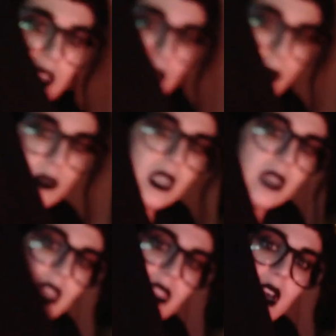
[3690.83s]
I was saying
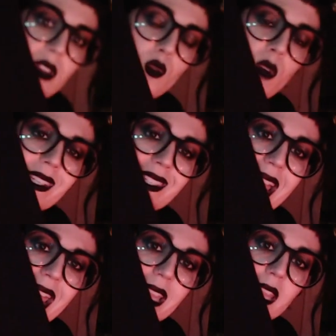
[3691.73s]
that the other one is
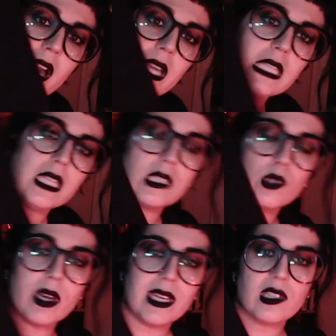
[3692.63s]
A-line. This
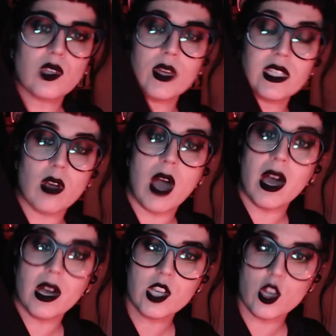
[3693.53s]
one is going to
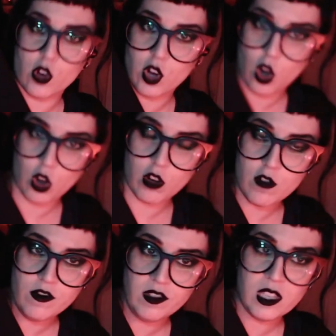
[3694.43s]
hug your
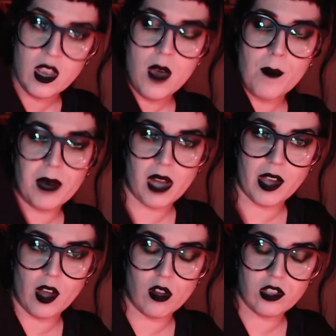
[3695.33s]
curves, but I
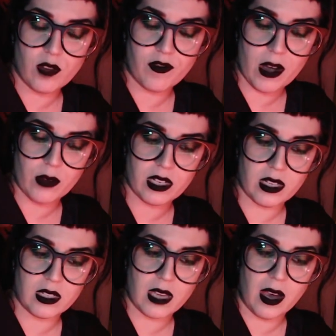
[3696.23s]
also found
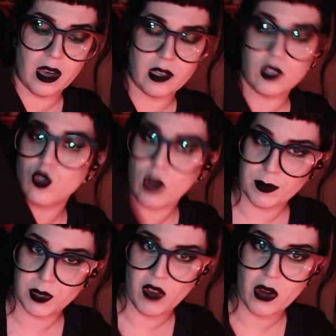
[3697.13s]
it uh,
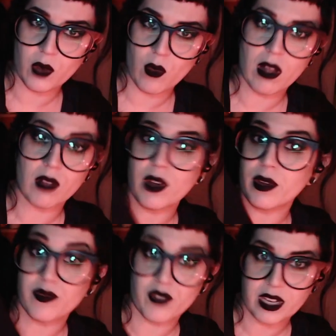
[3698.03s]
drapes very well, very
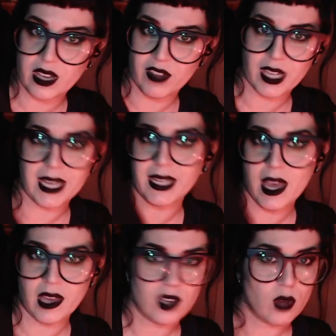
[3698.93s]
forgiving.
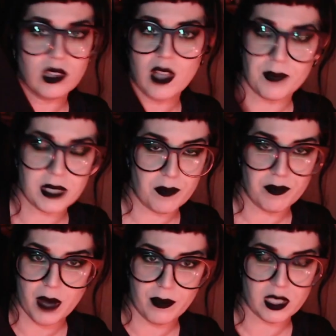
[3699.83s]
Again, no lumps and
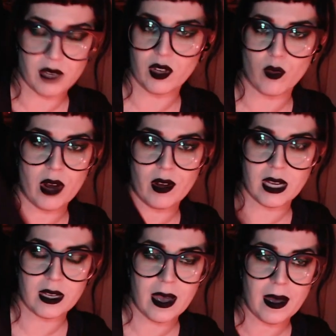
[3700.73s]
bumps if you're
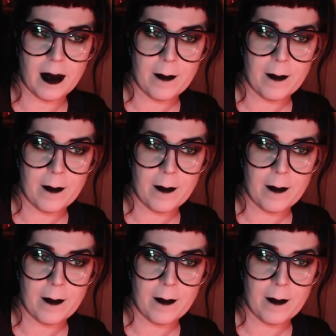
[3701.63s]
wearing... Uh,